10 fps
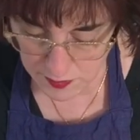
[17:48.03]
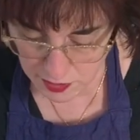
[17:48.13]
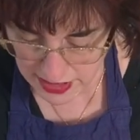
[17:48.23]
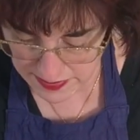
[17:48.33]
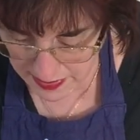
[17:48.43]

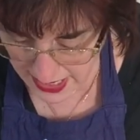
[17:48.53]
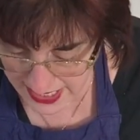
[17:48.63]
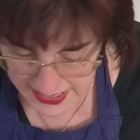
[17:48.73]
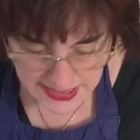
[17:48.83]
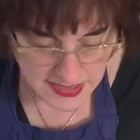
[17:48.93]
cream
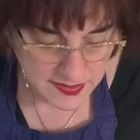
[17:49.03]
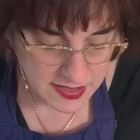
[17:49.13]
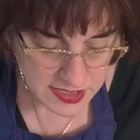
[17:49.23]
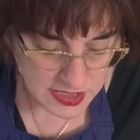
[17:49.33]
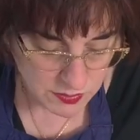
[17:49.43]
pies,
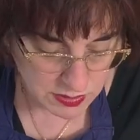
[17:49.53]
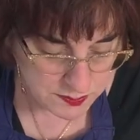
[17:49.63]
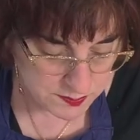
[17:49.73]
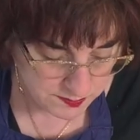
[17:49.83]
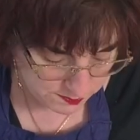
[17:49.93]
you would
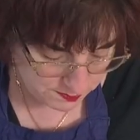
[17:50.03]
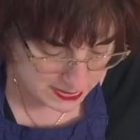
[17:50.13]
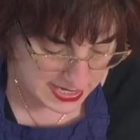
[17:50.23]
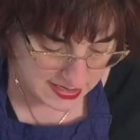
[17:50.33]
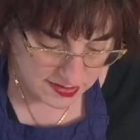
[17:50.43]

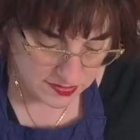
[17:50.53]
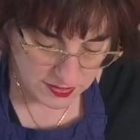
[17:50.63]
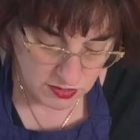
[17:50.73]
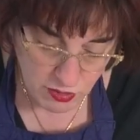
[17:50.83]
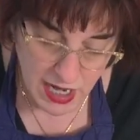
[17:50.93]
bake the
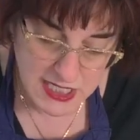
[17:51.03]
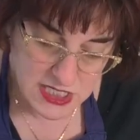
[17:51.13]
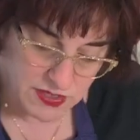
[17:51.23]
crust